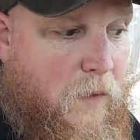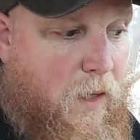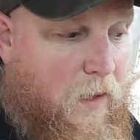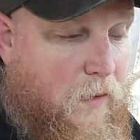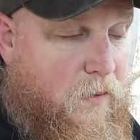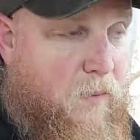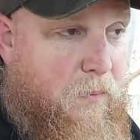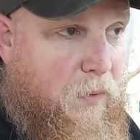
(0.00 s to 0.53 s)
I
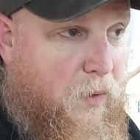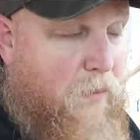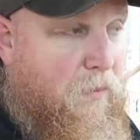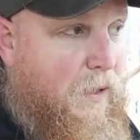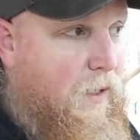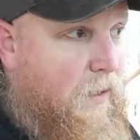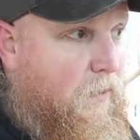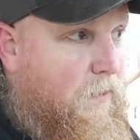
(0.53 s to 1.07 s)
actually built
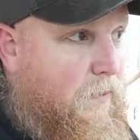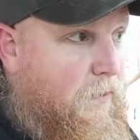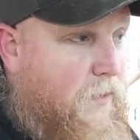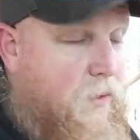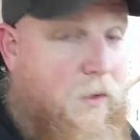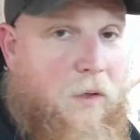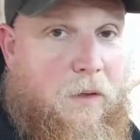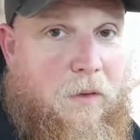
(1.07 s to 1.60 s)
my
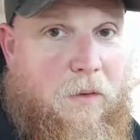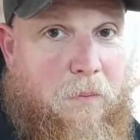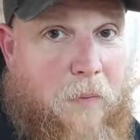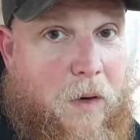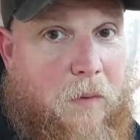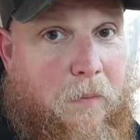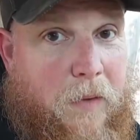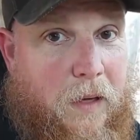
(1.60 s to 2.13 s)
son's
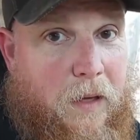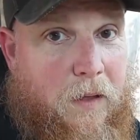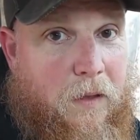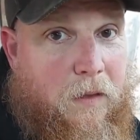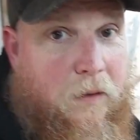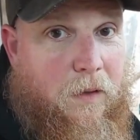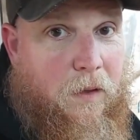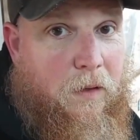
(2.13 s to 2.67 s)
bunk bed
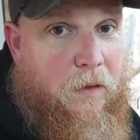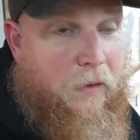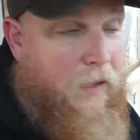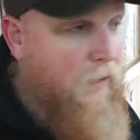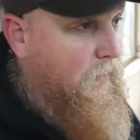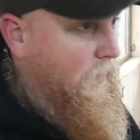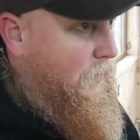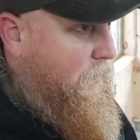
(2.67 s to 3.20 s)
under
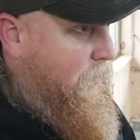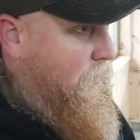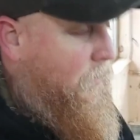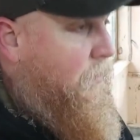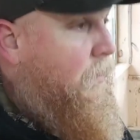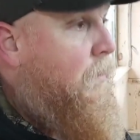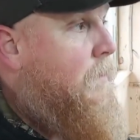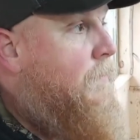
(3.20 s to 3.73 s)
that
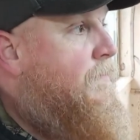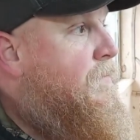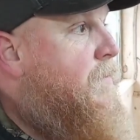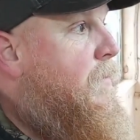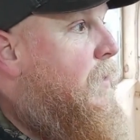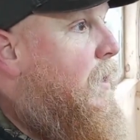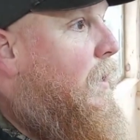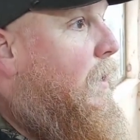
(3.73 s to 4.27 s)
lean-to.
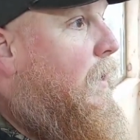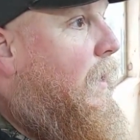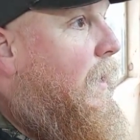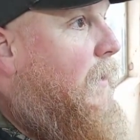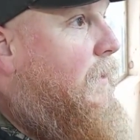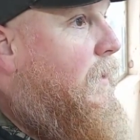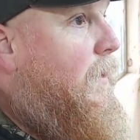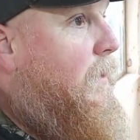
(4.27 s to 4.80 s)

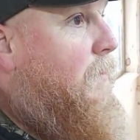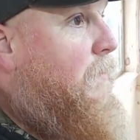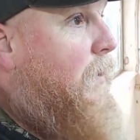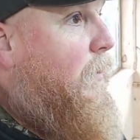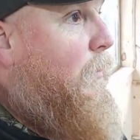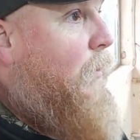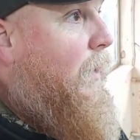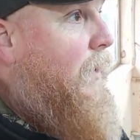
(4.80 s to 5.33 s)
And then
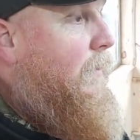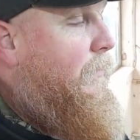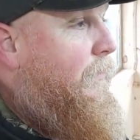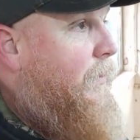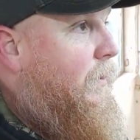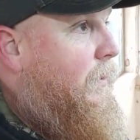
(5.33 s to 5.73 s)
my wife